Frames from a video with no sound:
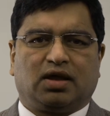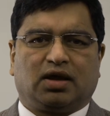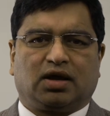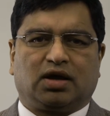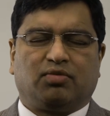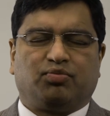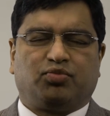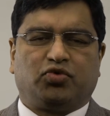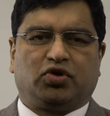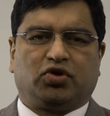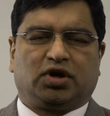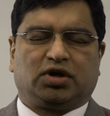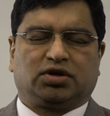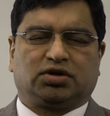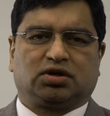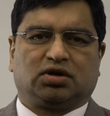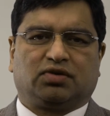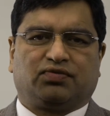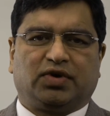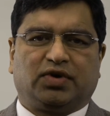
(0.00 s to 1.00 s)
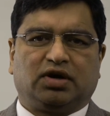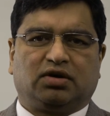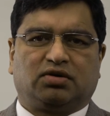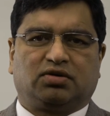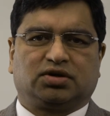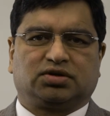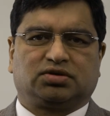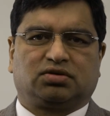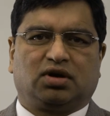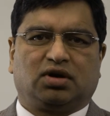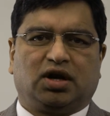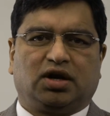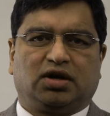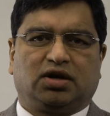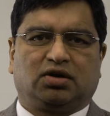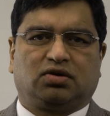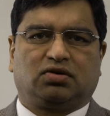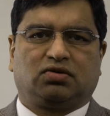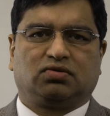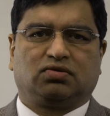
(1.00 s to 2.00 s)
computation of interest
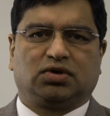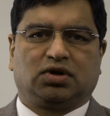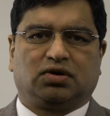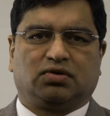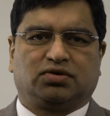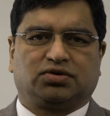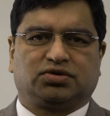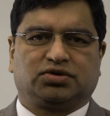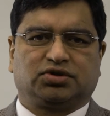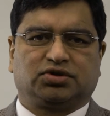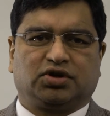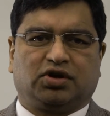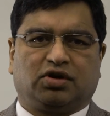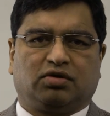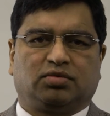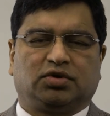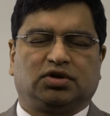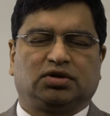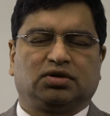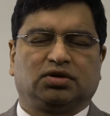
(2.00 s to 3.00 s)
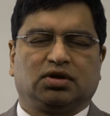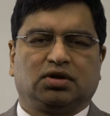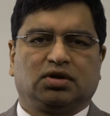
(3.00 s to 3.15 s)
related to the notes receivable.